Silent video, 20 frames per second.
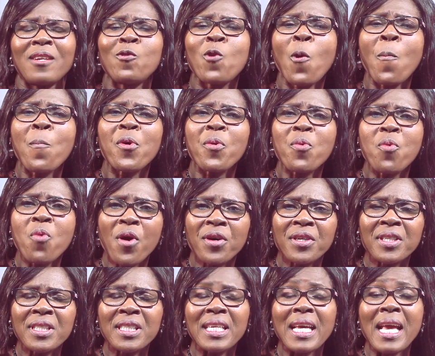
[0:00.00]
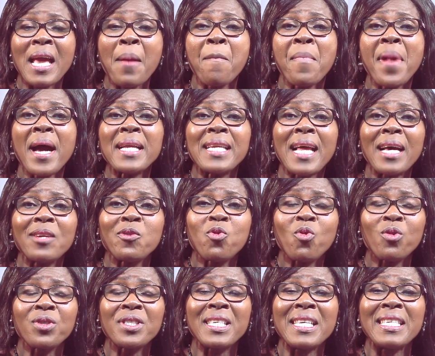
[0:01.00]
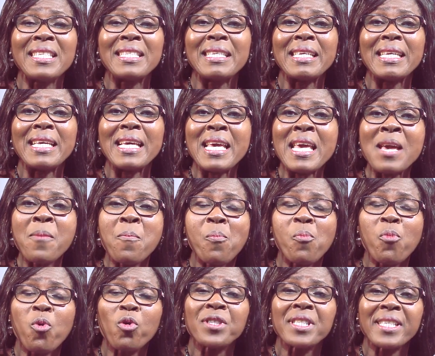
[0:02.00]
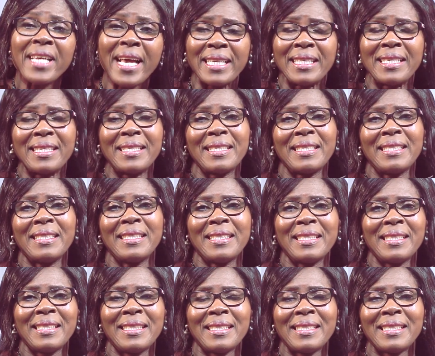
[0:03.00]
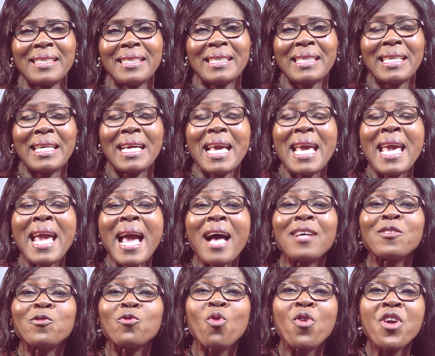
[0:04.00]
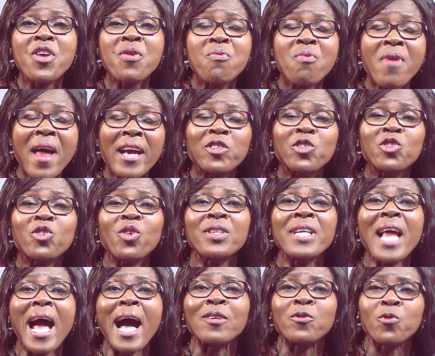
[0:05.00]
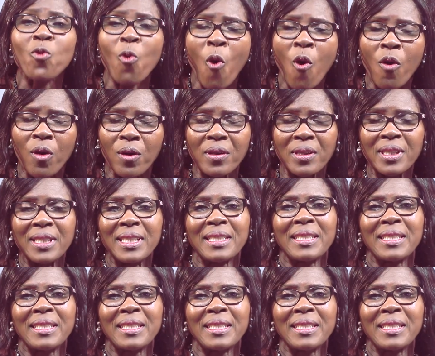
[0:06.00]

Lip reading: Number one, a man that knows he's impotent. He has no erection at all.